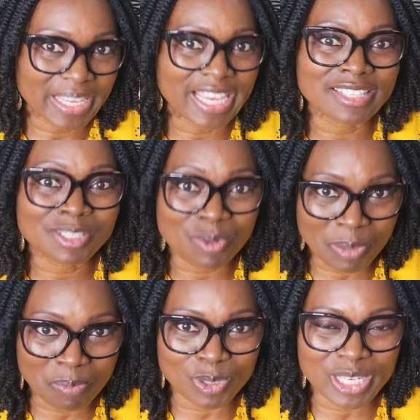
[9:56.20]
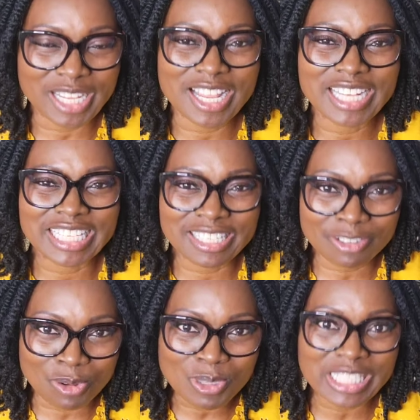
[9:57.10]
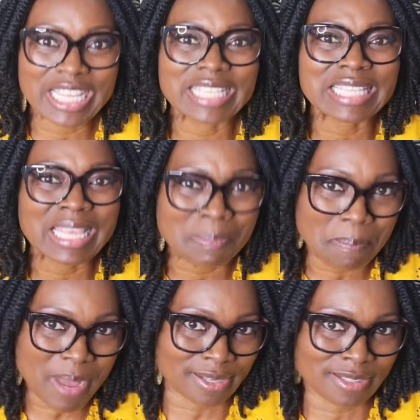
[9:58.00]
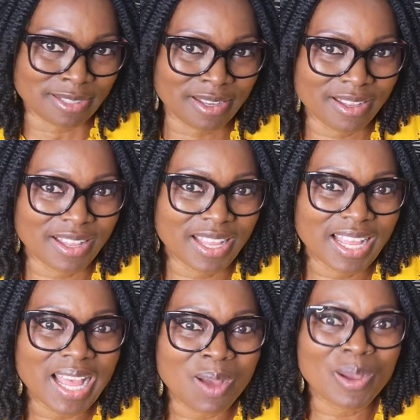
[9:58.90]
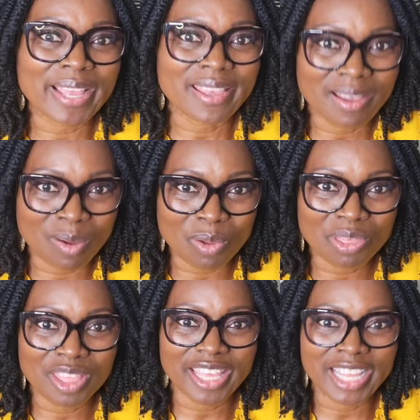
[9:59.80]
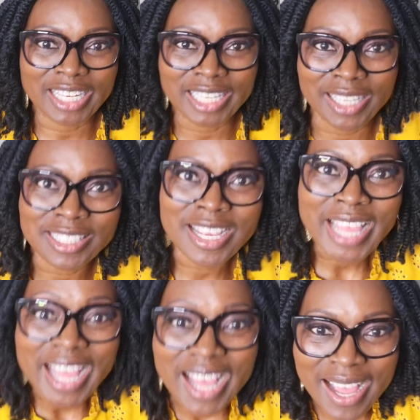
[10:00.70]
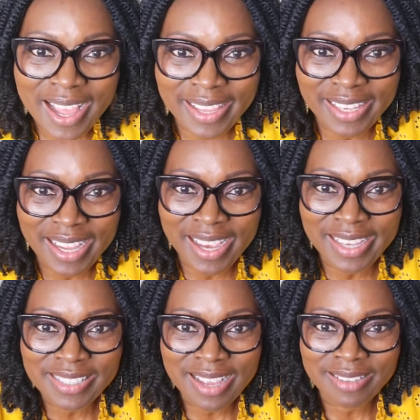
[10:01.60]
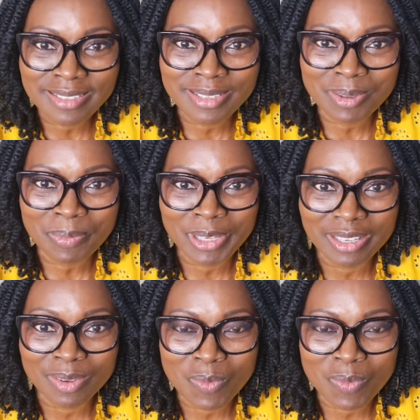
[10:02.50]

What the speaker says: it's so important. Those things impact our health a lot. Hi guys, I see so many